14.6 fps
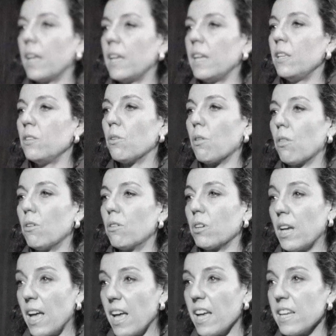In the third
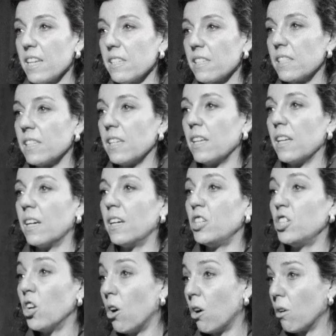case, the
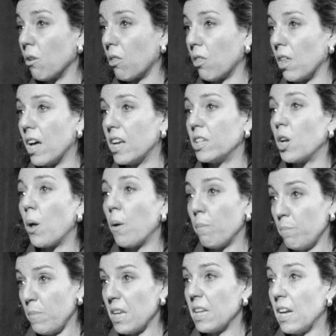North and
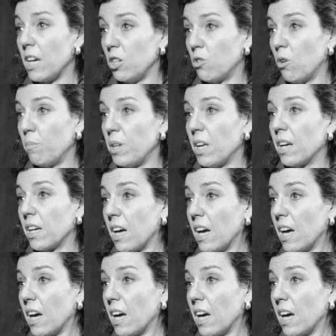Middle European